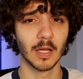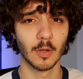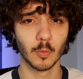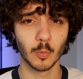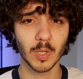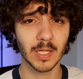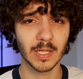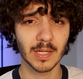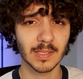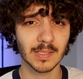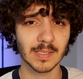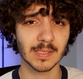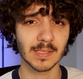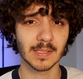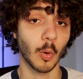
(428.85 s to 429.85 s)

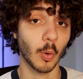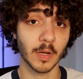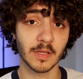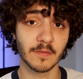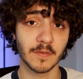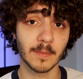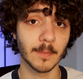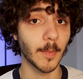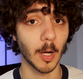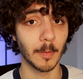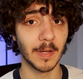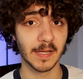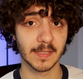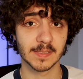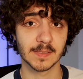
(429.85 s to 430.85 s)
Redux or even
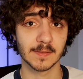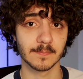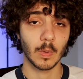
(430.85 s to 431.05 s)
MobX.